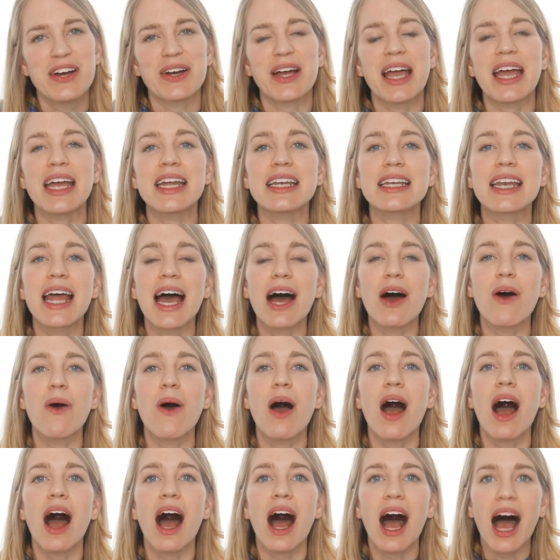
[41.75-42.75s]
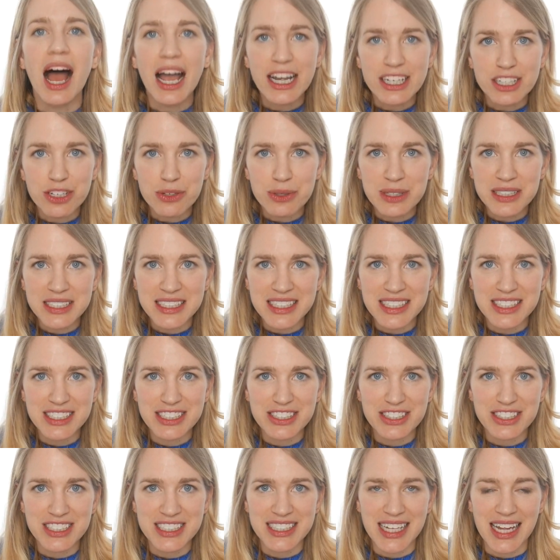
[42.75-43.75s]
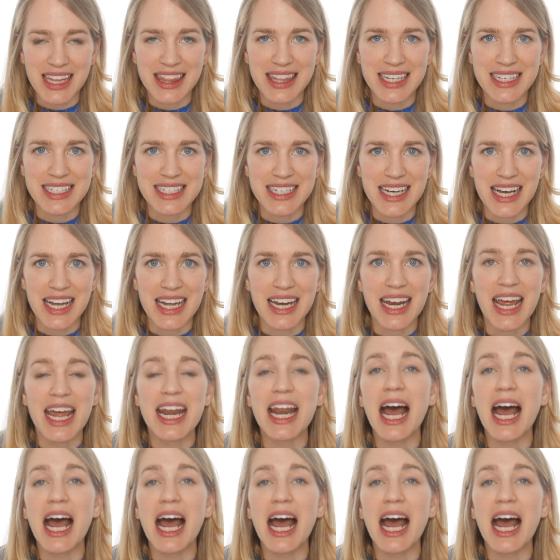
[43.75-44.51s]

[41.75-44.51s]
Okay, now I know it's easier said than done,